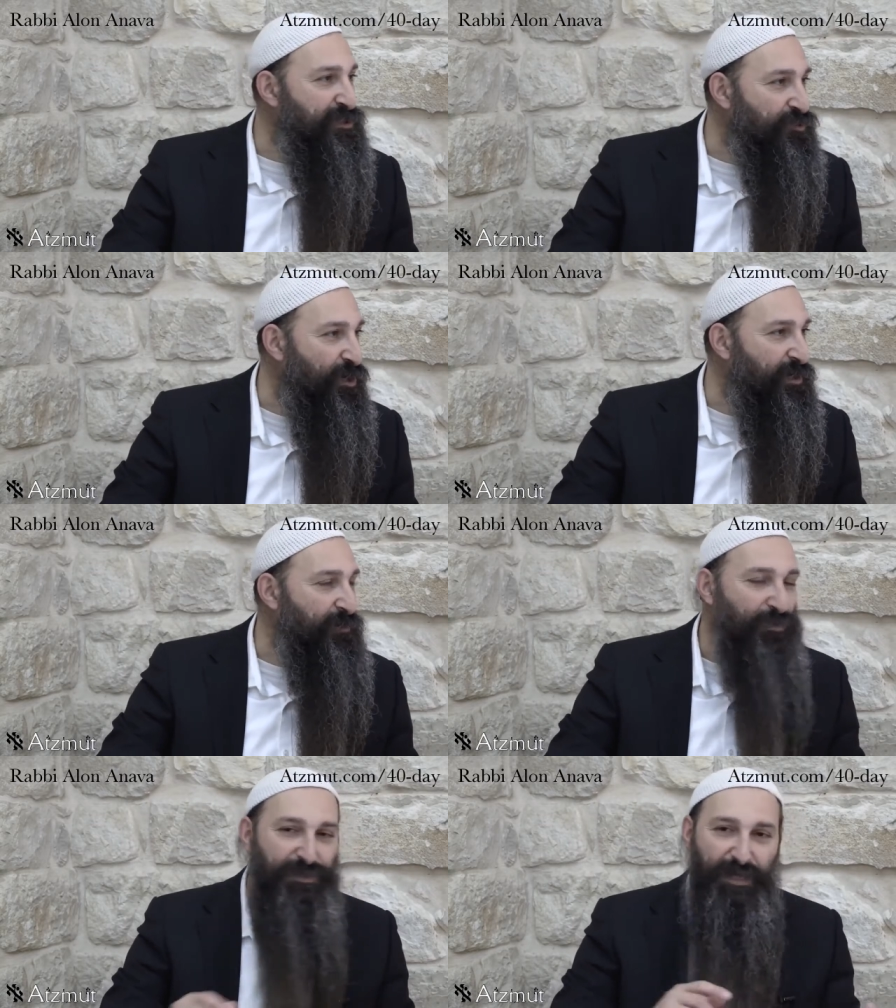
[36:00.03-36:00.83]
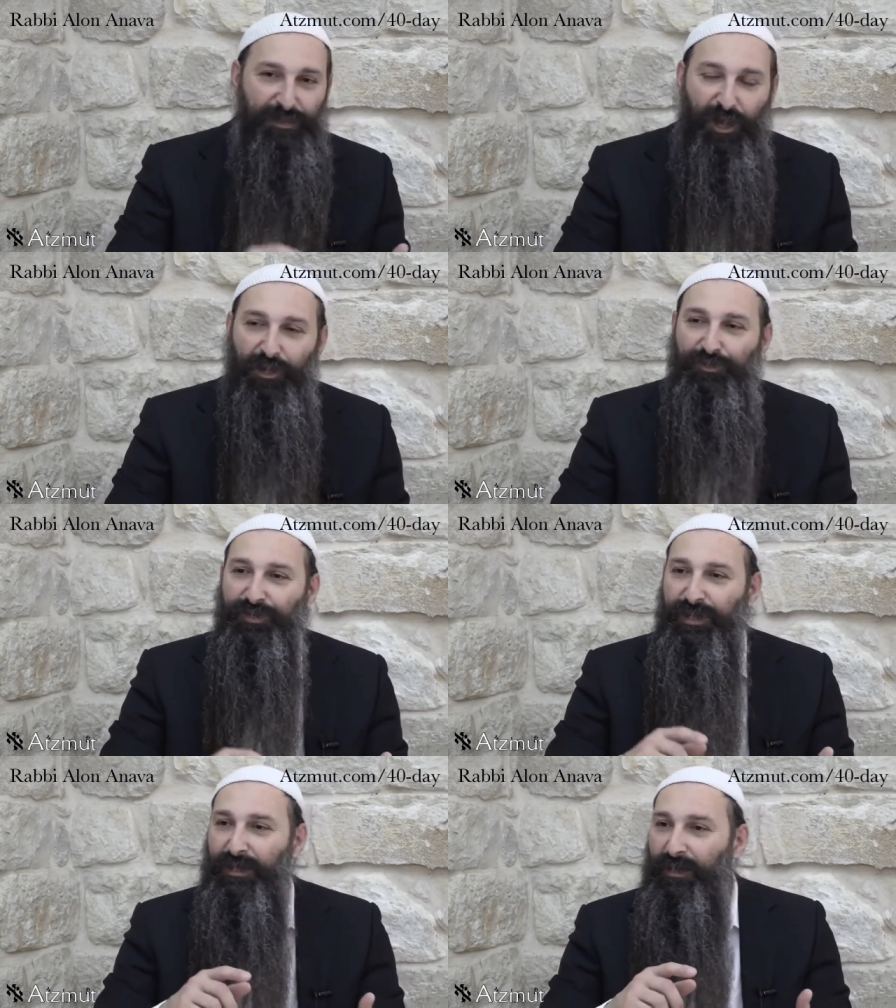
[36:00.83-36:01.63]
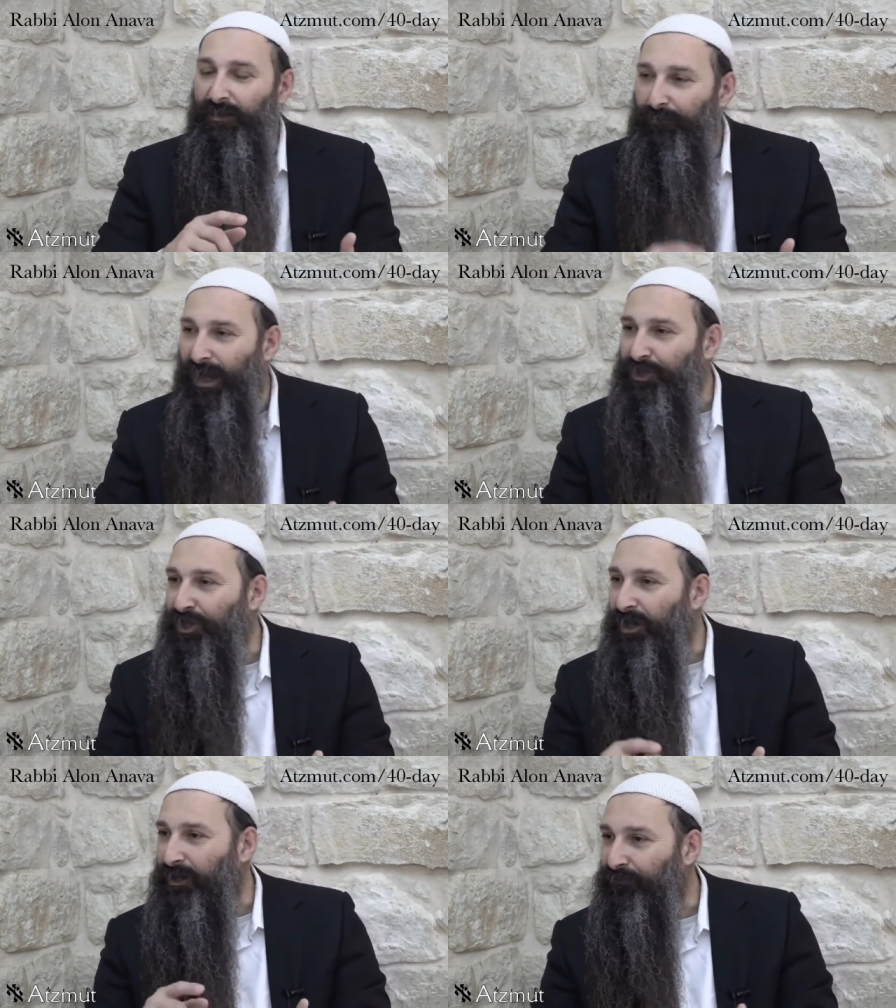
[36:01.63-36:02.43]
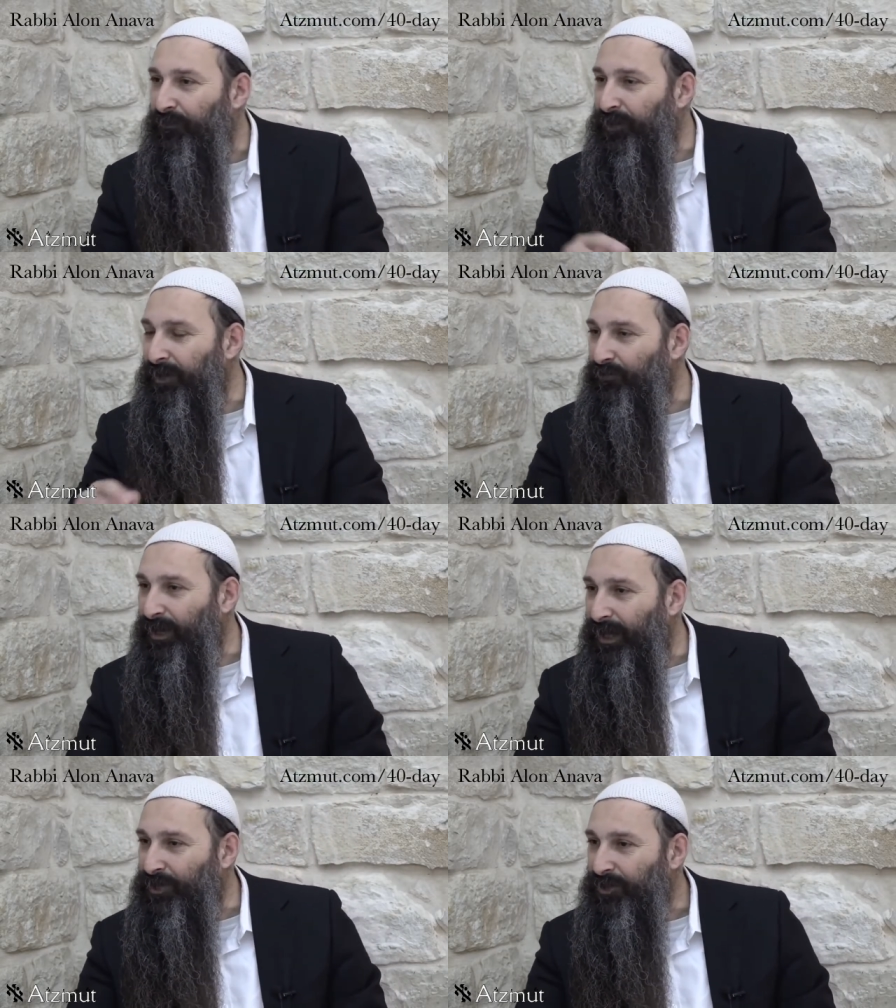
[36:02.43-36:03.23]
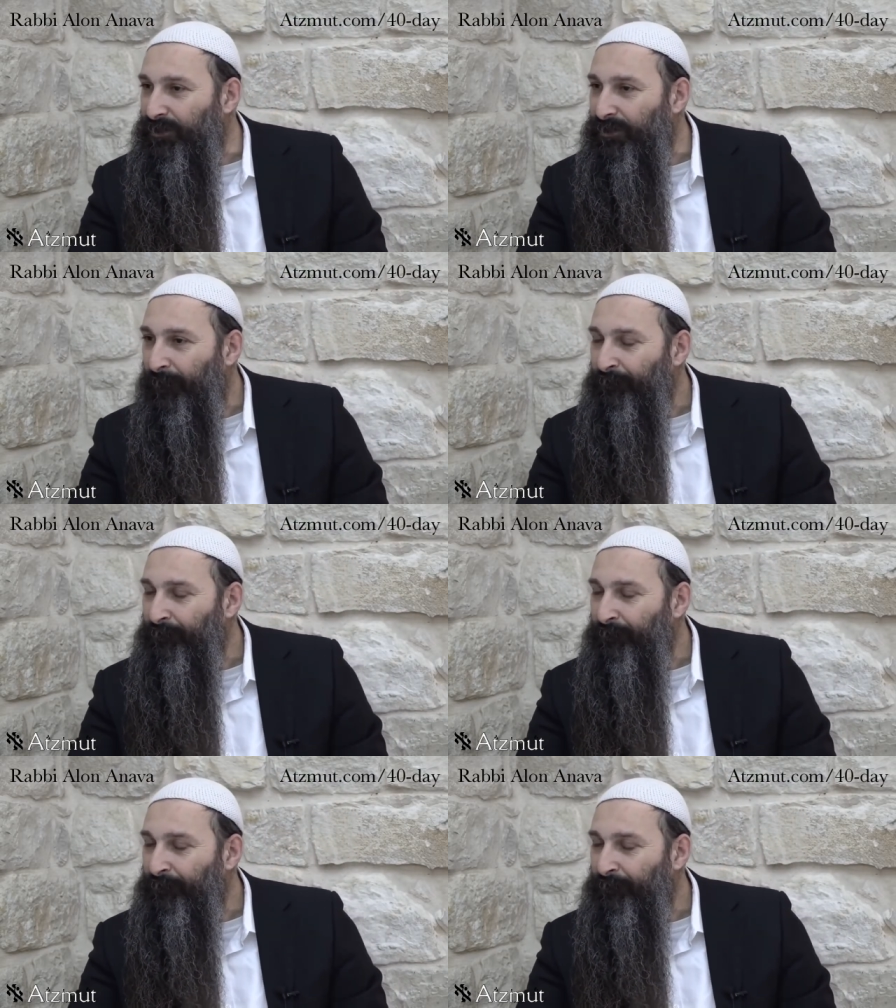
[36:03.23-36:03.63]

destroyed it was idolatry, bloodshed and forbidden relations.